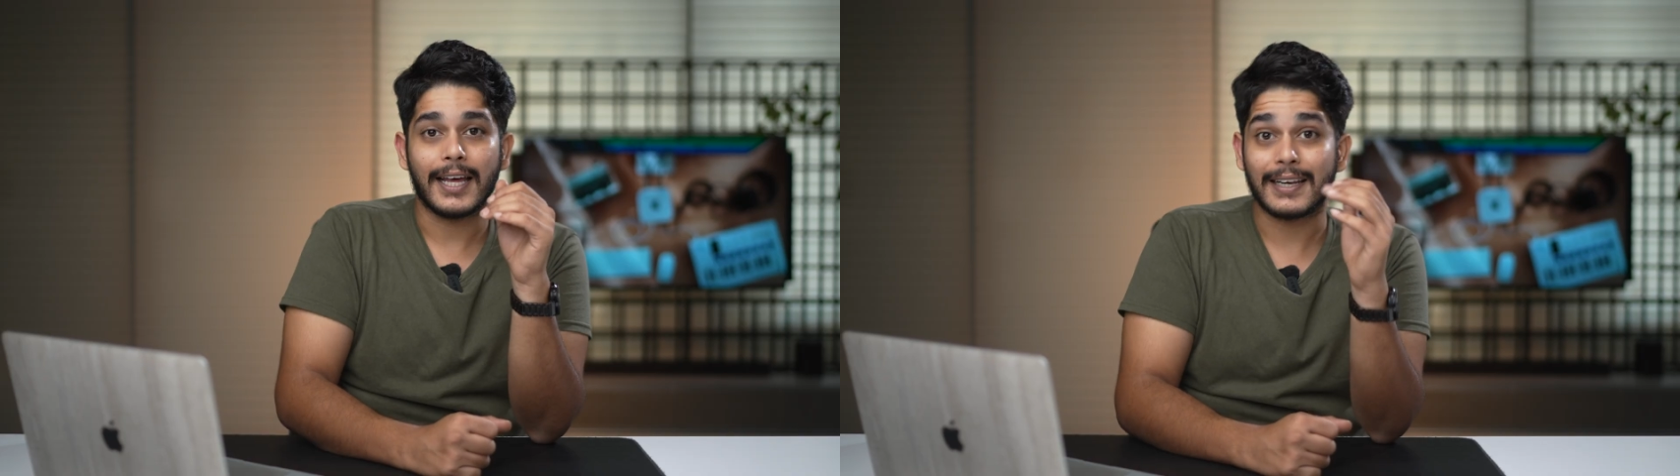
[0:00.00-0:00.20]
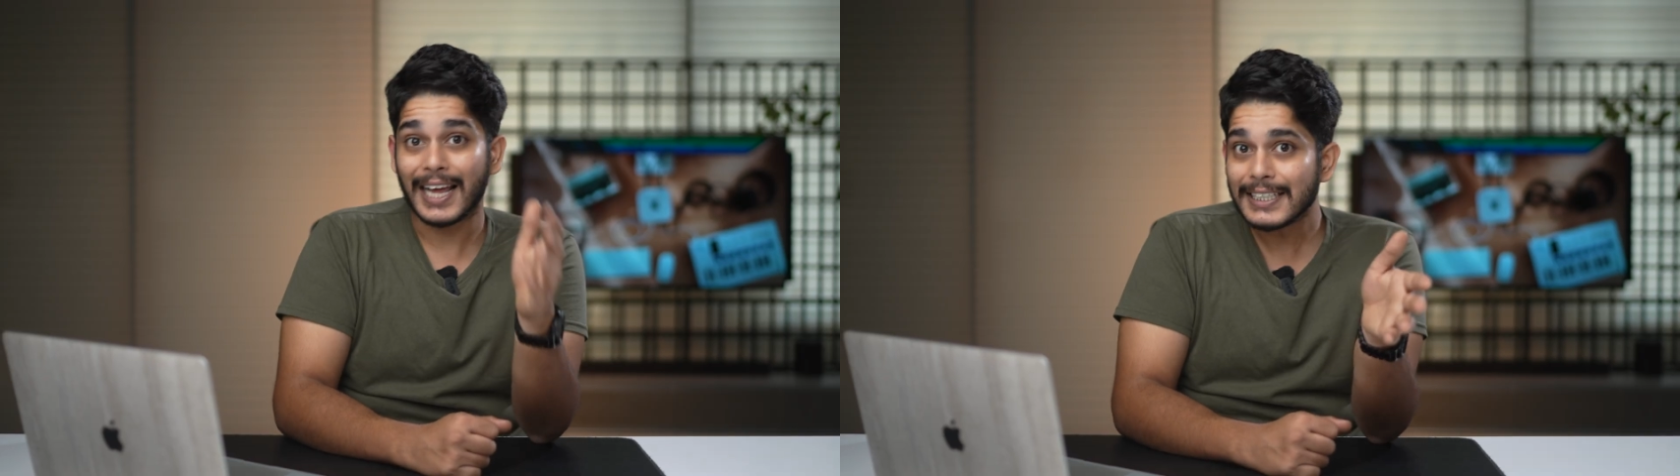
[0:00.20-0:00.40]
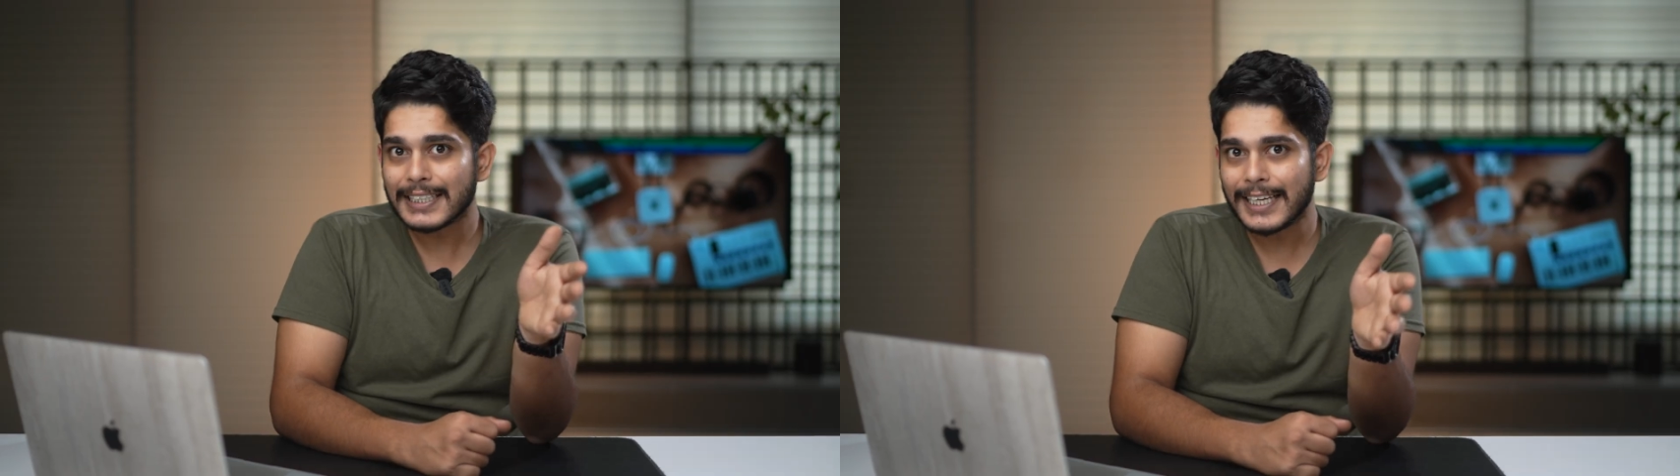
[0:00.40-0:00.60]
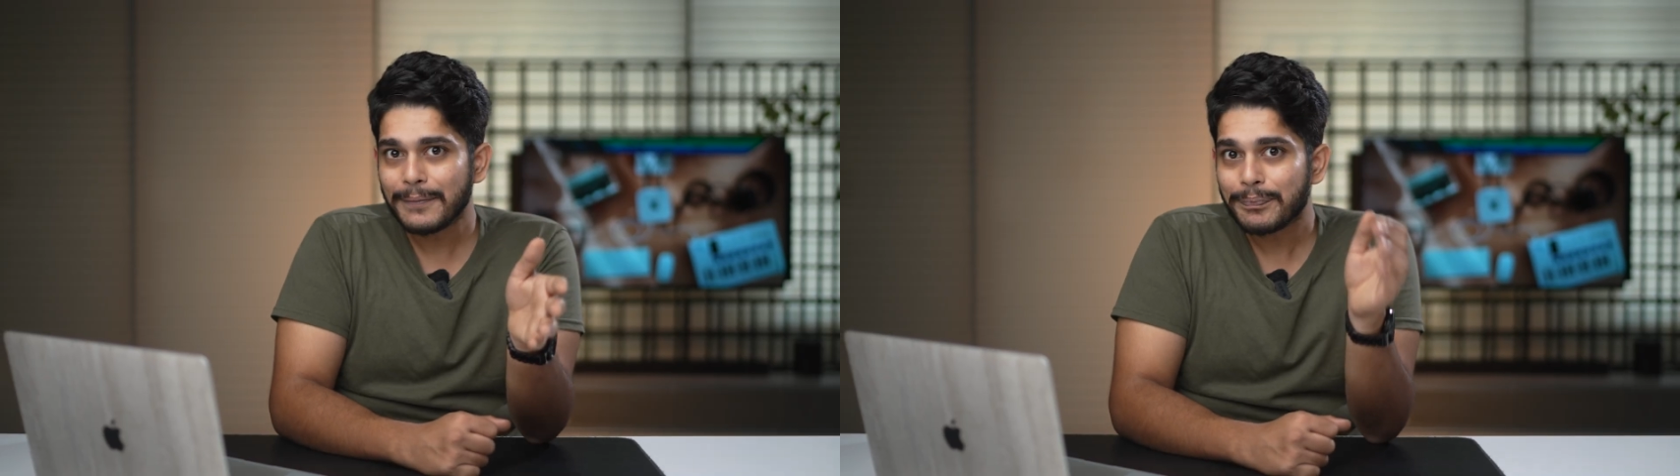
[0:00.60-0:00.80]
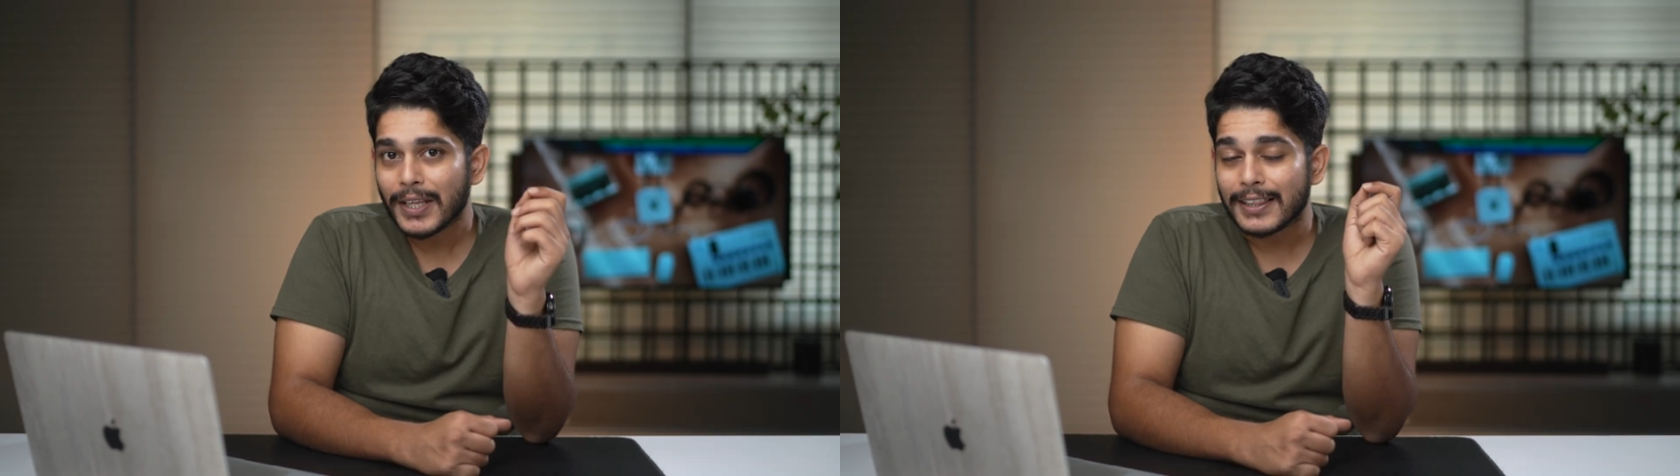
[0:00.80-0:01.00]
And lastly,
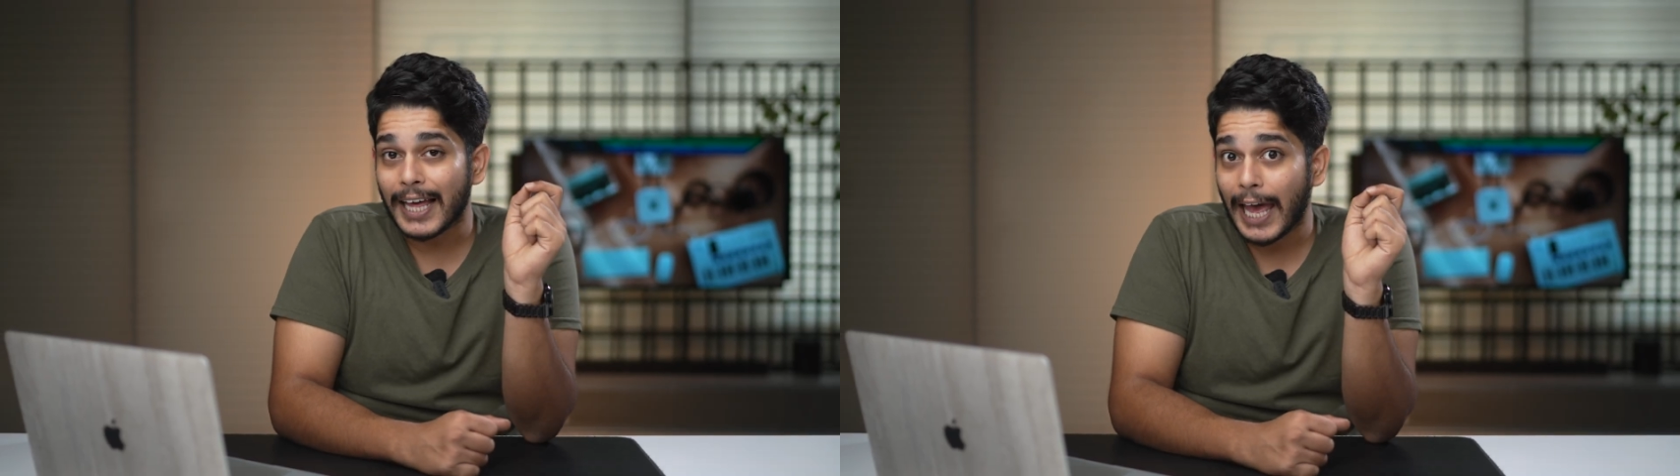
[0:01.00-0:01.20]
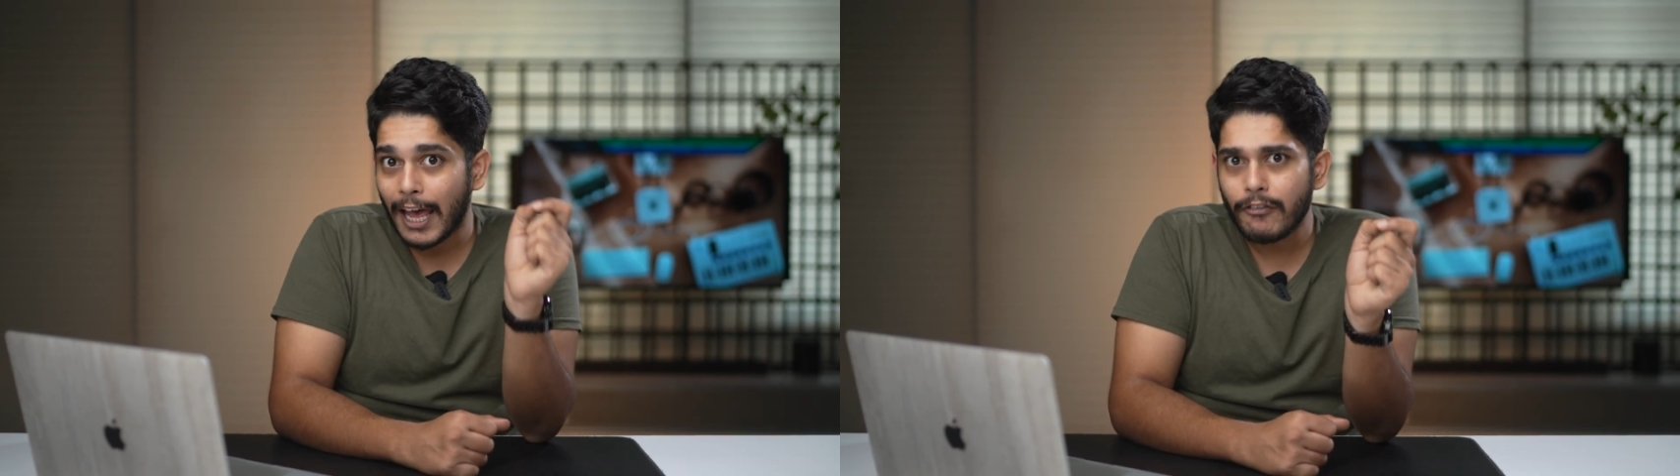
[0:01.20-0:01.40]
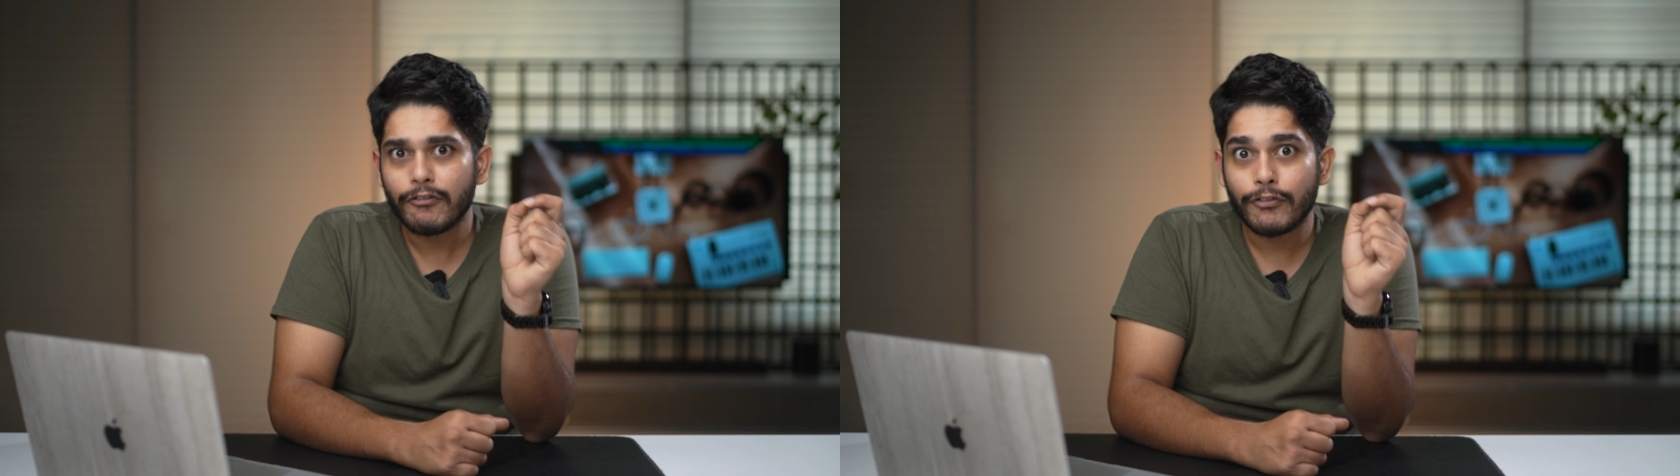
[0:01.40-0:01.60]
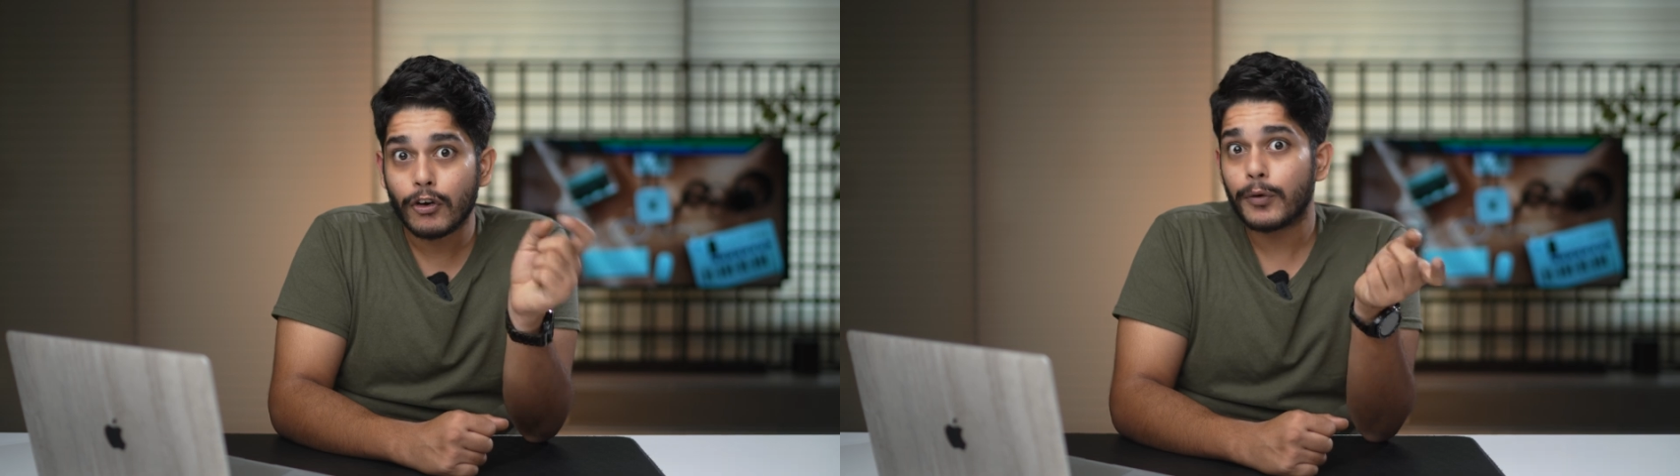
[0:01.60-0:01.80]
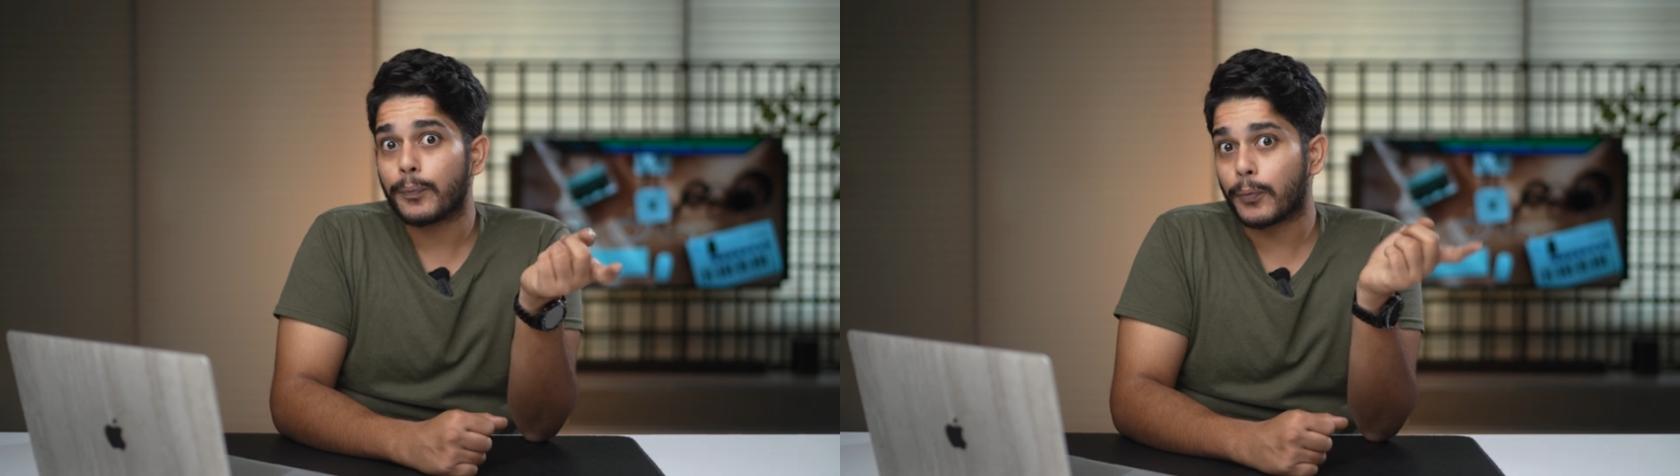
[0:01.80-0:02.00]
the M4